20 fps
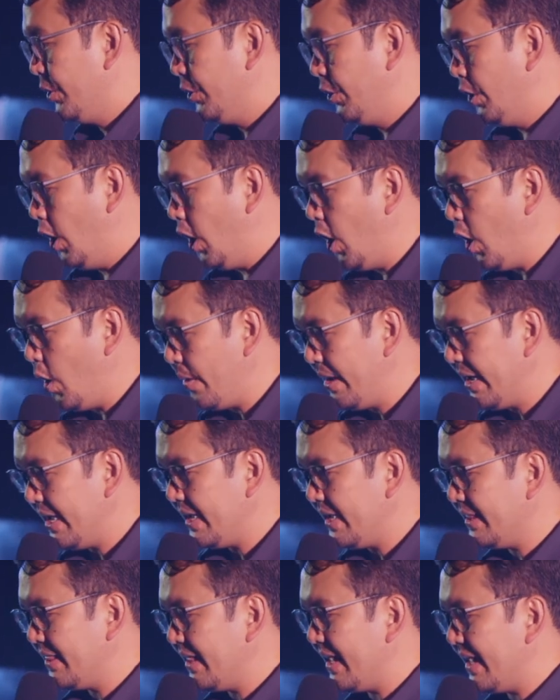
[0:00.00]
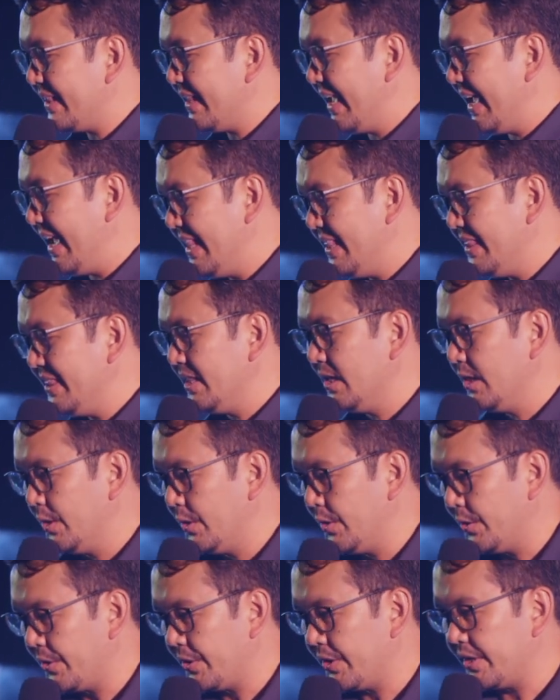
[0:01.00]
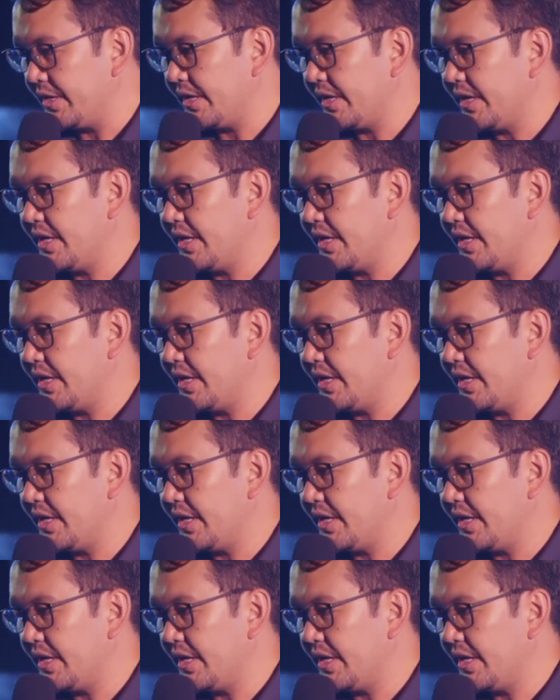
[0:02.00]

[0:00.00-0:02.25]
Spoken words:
knowing that in the Lord,